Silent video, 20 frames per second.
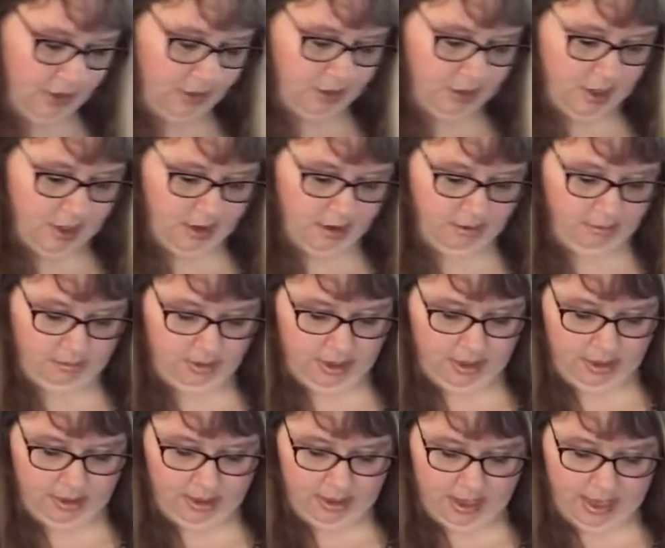sell,
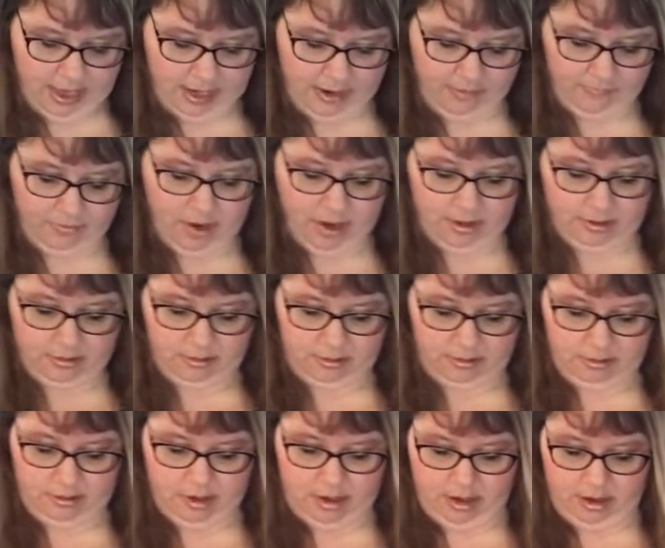and I've
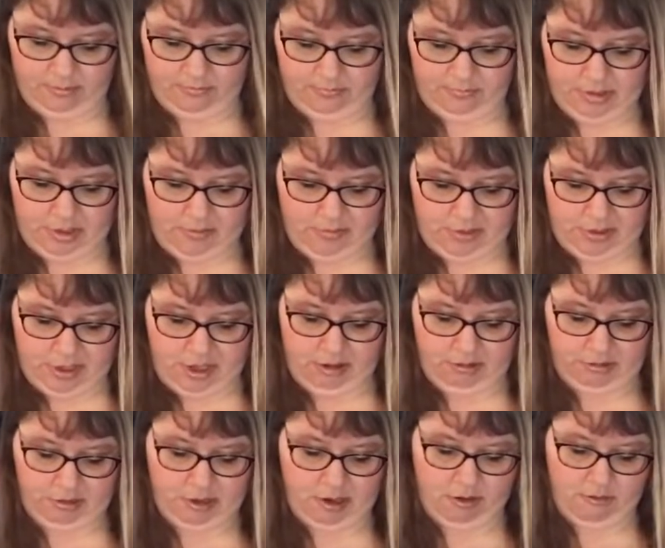gotten some
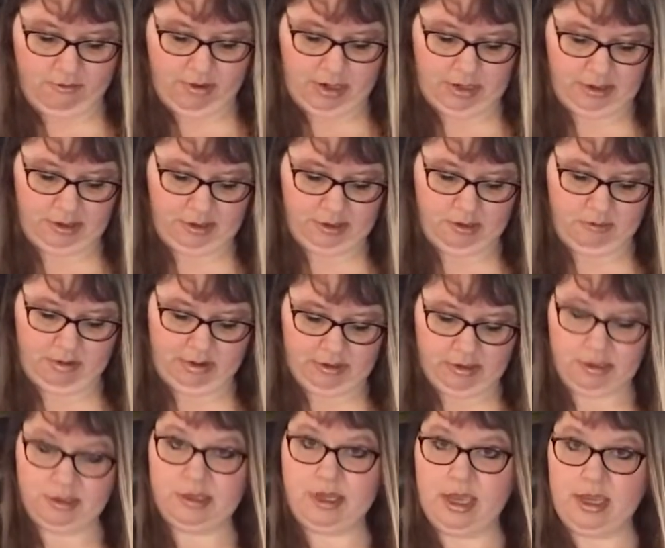sales already, so I
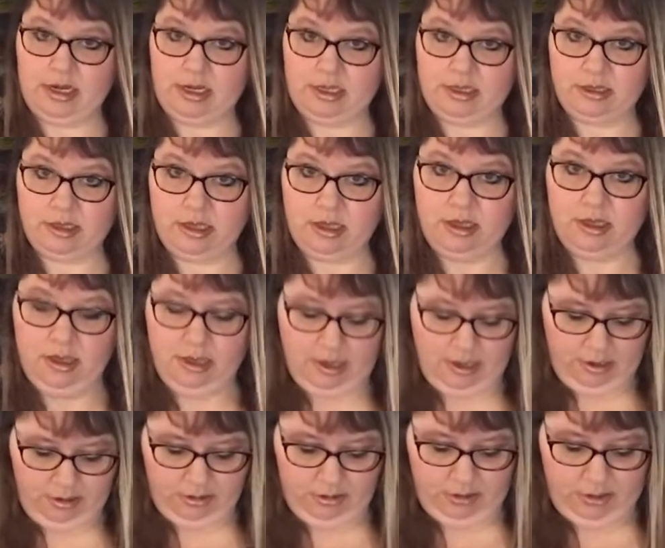decided
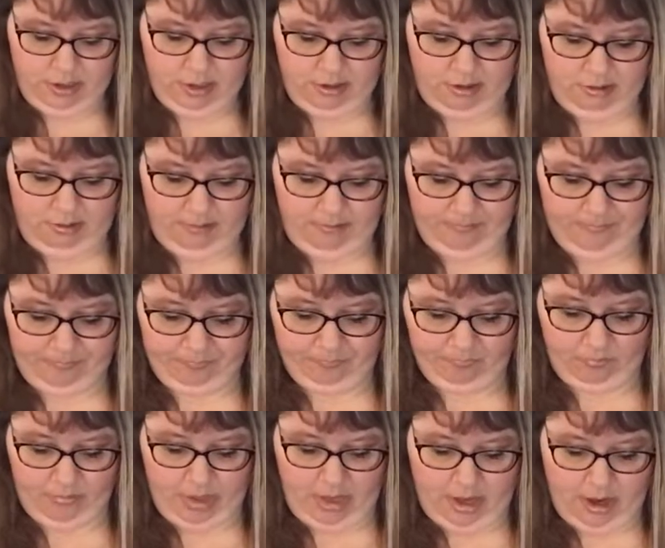to
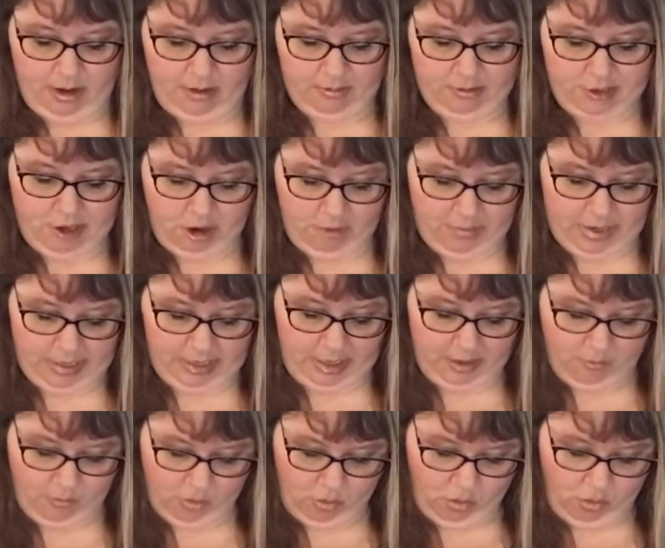start
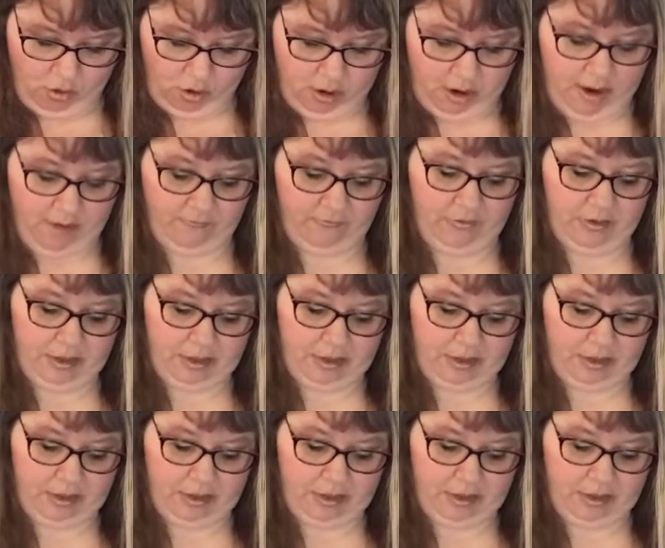making more of the